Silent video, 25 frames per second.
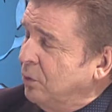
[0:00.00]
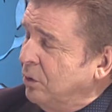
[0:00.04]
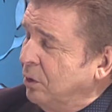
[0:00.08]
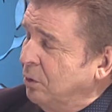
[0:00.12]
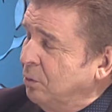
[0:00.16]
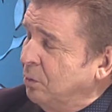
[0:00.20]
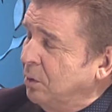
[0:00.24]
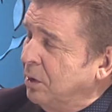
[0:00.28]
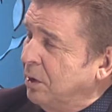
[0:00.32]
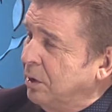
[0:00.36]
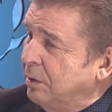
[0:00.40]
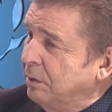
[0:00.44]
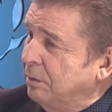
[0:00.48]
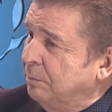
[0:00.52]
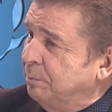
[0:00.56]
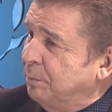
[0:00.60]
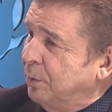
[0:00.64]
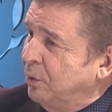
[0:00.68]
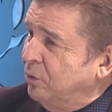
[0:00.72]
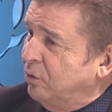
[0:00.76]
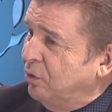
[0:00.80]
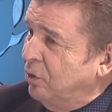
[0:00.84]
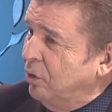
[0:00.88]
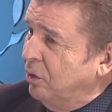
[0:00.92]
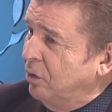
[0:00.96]
you would
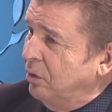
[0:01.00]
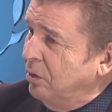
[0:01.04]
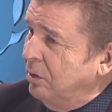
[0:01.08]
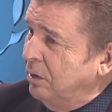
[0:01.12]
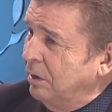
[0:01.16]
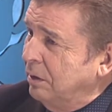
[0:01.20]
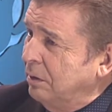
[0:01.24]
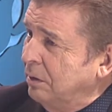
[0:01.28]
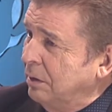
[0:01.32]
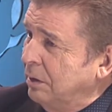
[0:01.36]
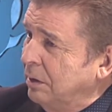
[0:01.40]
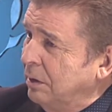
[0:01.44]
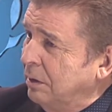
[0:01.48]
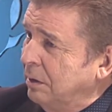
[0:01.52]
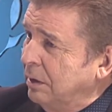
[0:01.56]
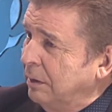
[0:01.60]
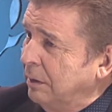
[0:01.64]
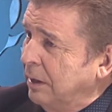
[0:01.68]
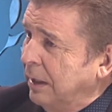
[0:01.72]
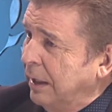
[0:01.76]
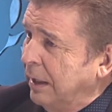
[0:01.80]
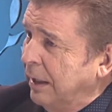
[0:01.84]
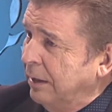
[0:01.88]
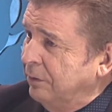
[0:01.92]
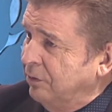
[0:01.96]
pursue
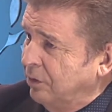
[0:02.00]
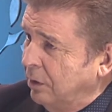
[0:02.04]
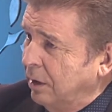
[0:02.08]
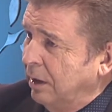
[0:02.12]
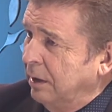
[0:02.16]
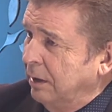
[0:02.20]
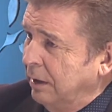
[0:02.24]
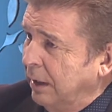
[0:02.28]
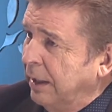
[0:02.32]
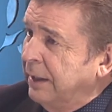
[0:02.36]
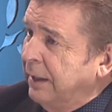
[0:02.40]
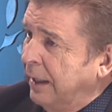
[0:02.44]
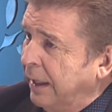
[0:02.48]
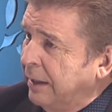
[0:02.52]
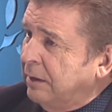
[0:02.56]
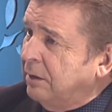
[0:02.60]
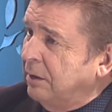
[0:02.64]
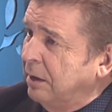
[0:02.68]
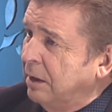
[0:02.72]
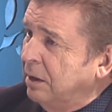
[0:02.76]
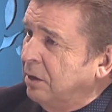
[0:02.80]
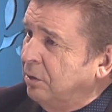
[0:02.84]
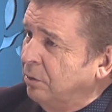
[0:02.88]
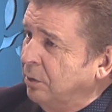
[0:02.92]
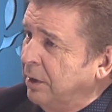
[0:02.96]
as an
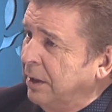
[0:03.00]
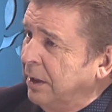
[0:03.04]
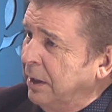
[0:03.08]
acting career?